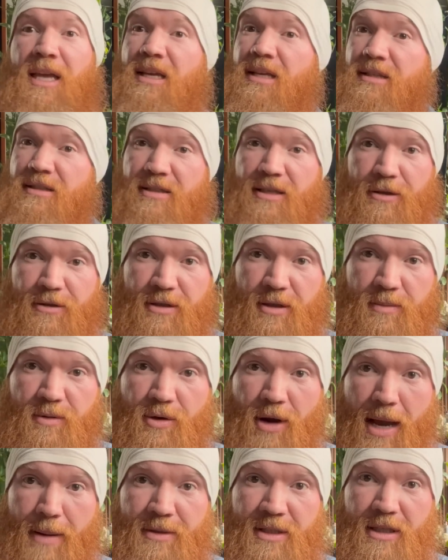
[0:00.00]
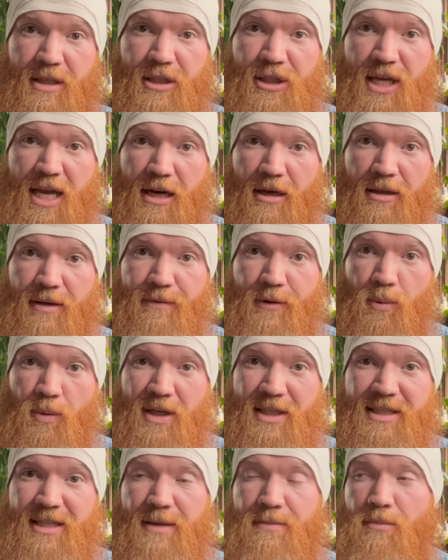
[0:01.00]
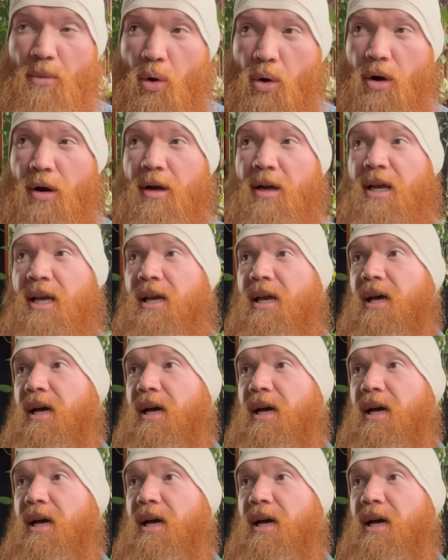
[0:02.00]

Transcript: Consider subscribing to the channel if you want to see more.